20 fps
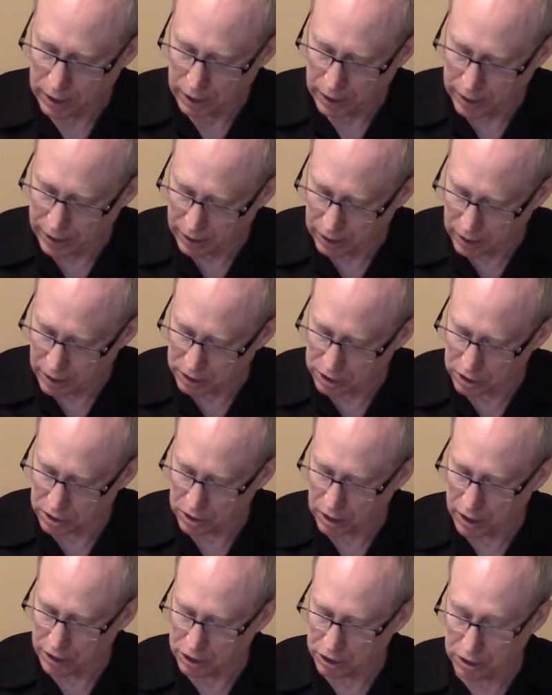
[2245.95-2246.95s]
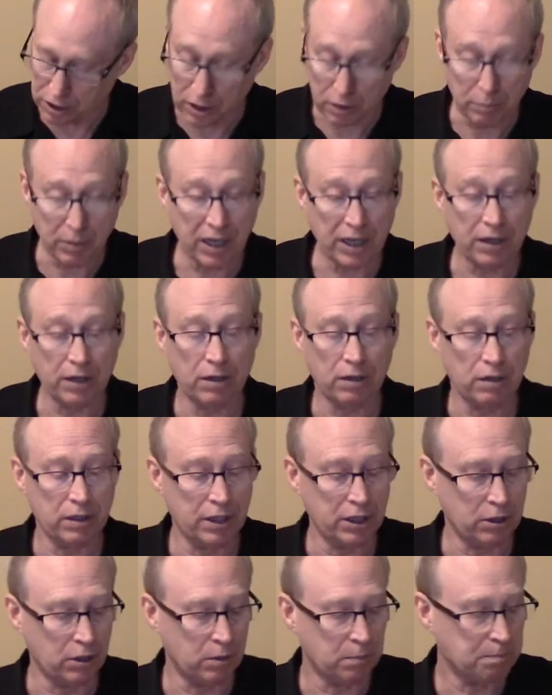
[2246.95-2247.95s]
and legislation can make it
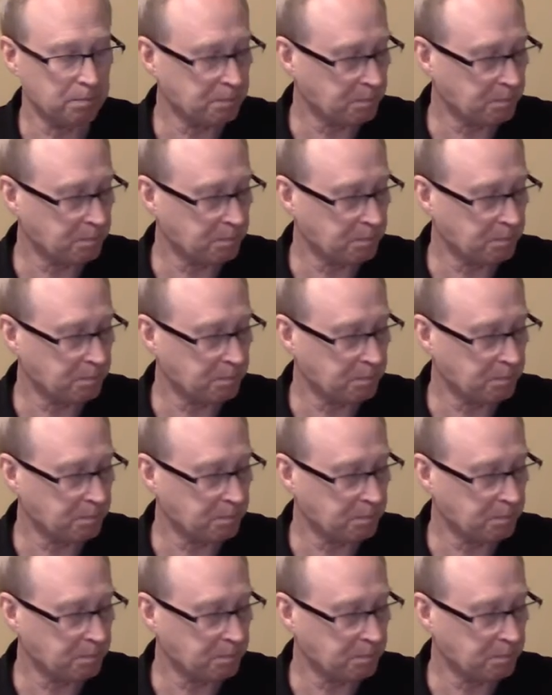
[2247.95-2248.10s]
illegal.